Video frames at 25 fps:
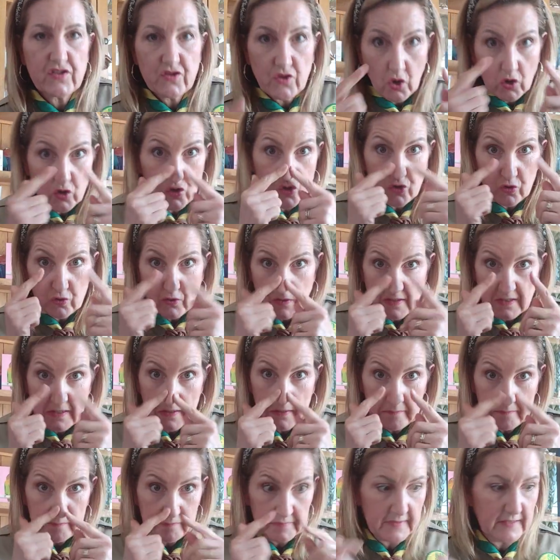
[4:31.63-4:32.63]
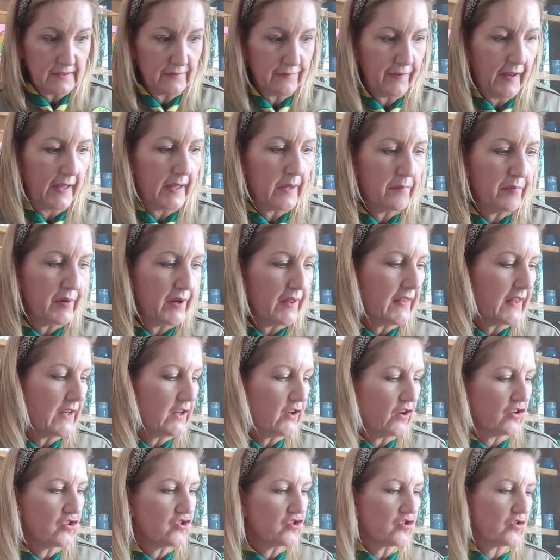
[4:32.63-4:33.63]
nostrils, his fire-breathing
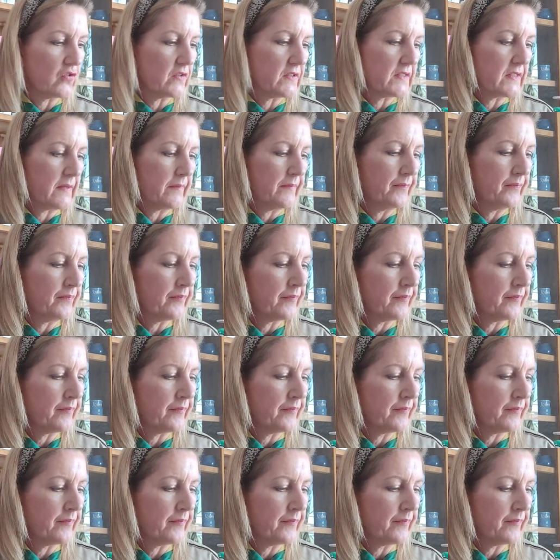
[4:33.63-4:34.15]
nostrils.